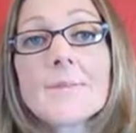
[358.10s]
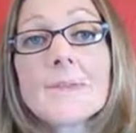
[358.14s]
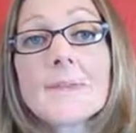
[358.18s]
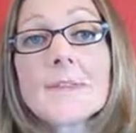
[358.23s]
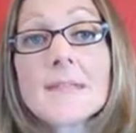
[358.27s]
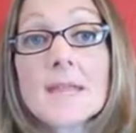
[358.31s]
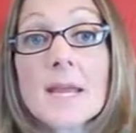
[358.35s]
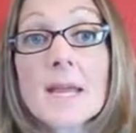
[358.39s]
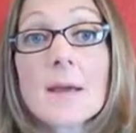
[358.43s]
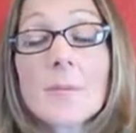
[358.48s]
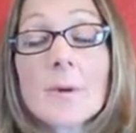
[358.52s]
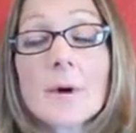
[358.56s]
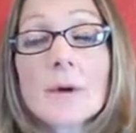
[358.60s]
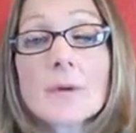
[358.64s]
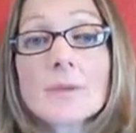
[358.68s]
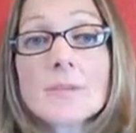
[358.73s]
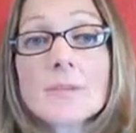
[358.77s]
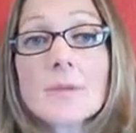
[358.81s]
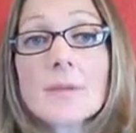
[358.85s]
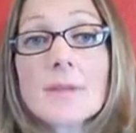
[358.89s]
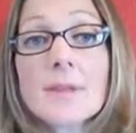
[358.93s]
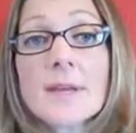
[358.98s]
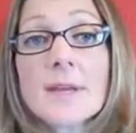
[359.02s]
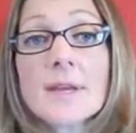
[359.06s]
This camp
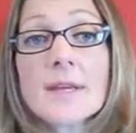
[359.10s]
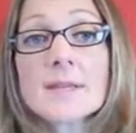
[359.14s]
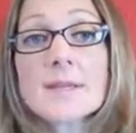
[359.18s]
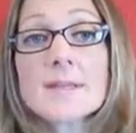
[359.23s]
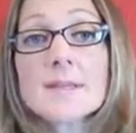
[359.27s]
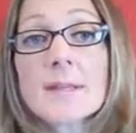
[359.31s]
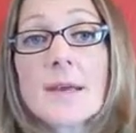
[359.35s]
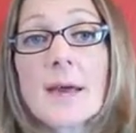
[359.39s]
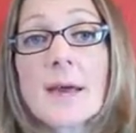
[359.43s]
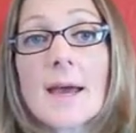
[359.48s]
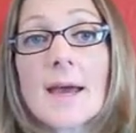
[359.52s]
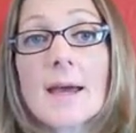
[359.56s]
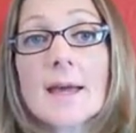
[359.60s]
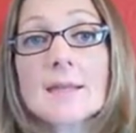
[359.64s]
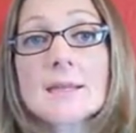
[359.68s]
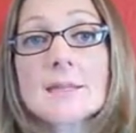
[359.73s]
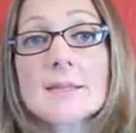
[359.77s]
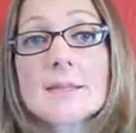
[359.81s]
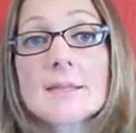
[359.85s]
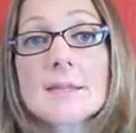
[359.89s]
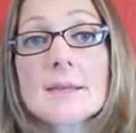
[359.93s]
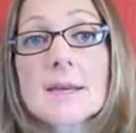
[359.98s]
also thinks that